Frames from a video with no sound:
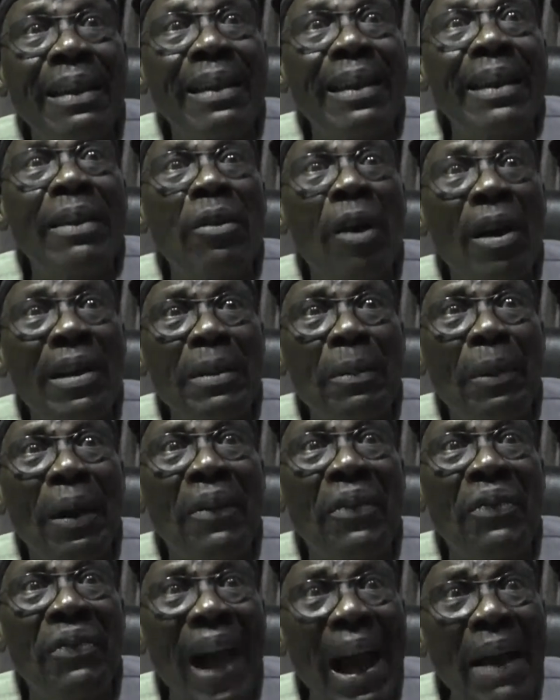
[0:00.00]
they got
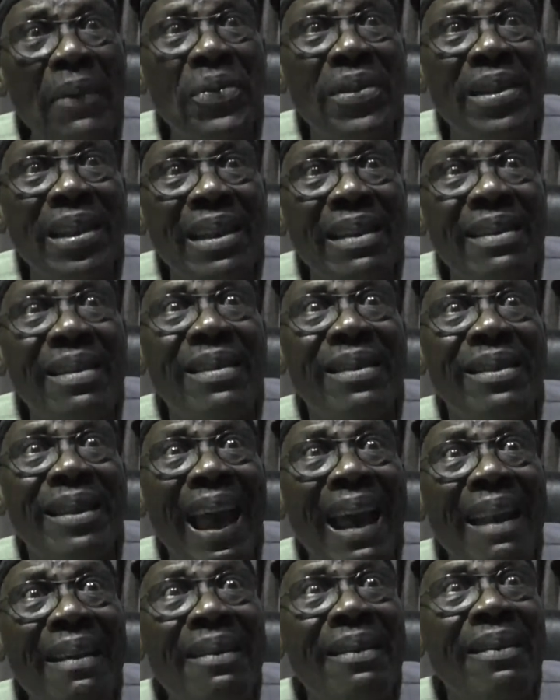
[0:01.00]
about 5, 6,
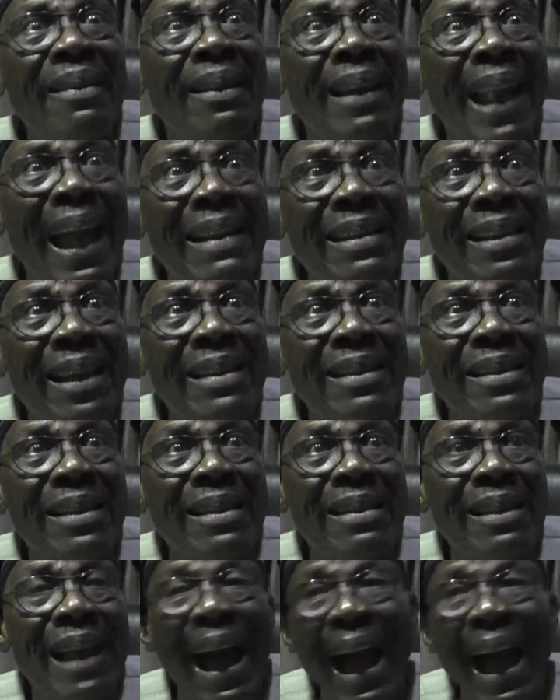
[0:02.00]
10 licenses.